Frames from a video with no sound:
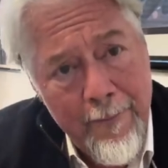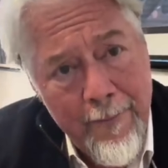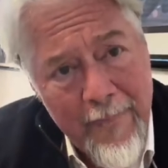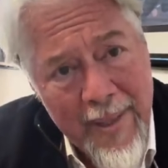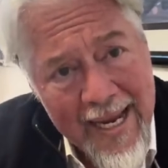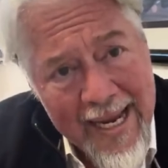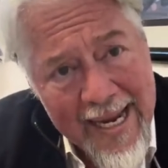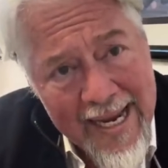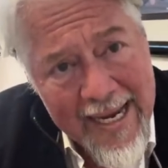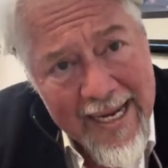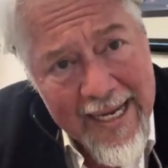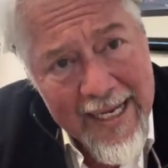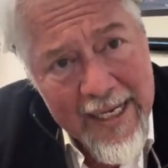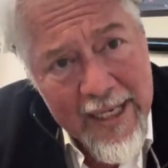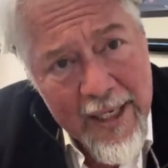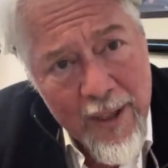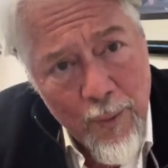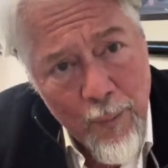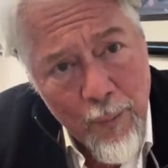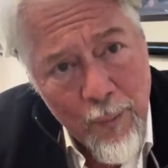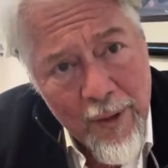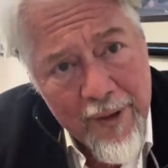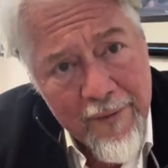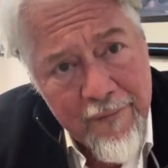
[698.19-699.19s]
Pay
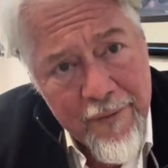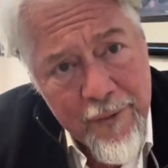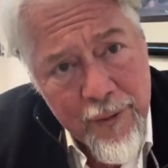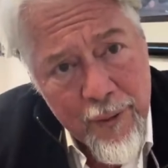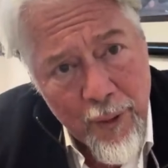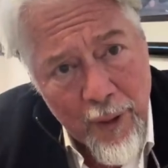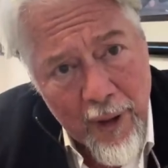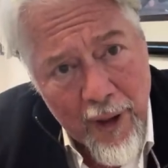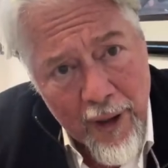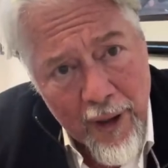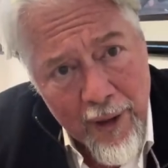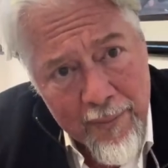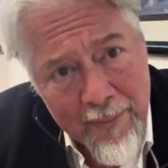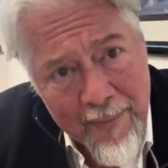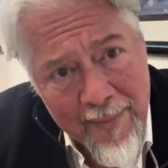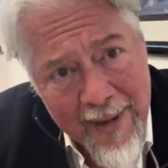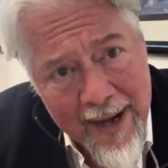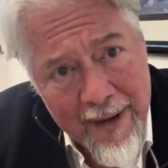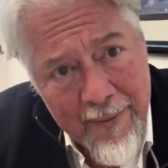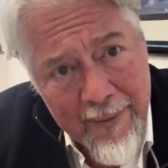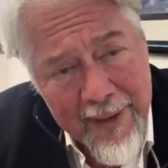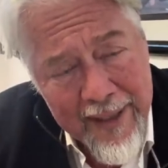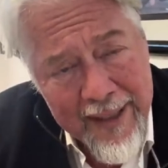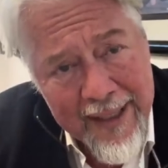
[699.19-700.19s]
with your
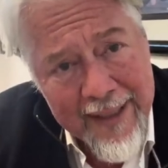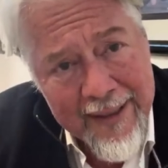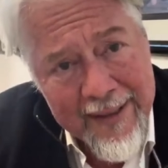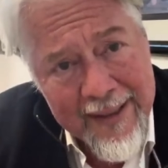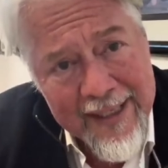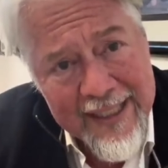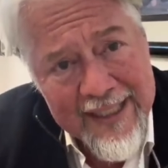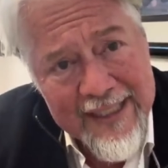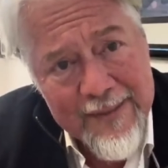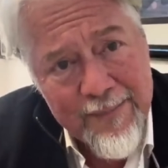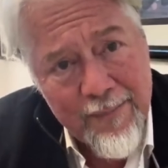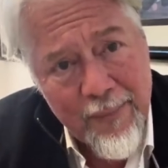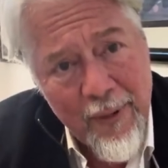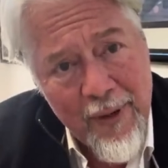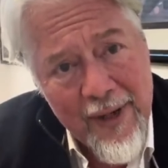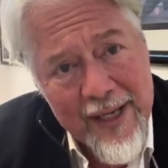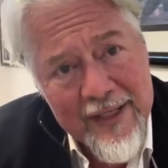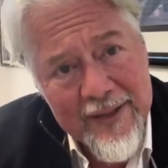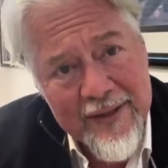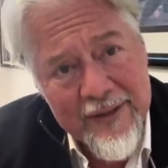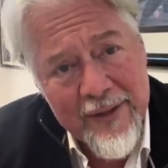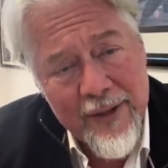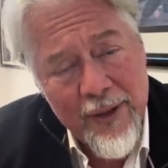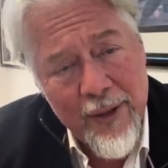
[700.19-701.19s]
American
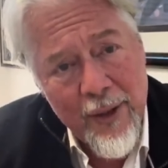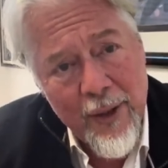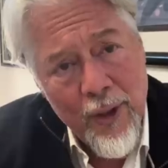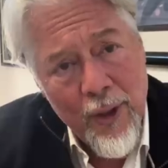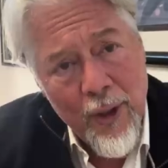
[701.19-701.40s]
Express